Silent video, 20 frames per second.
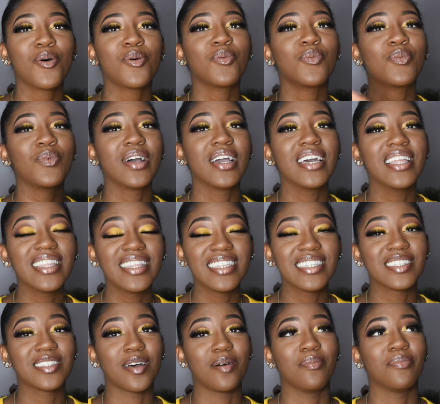with
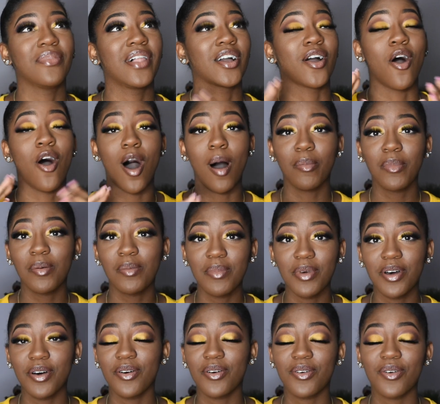some like almond
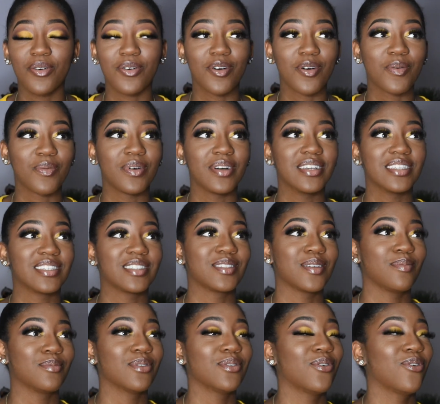milk or with
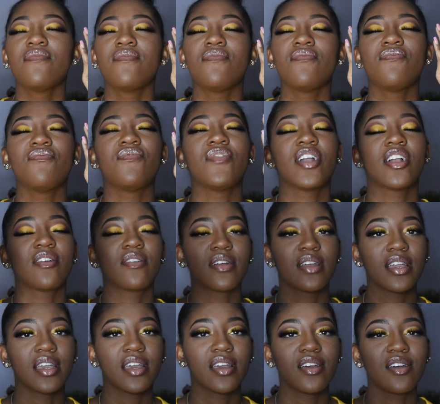some
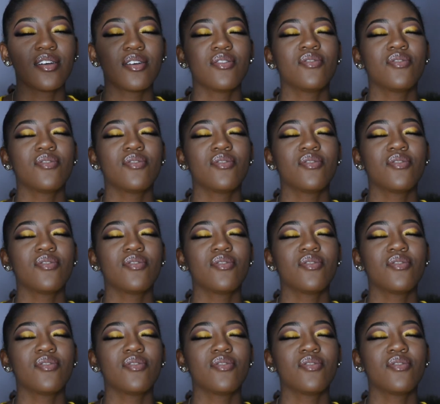very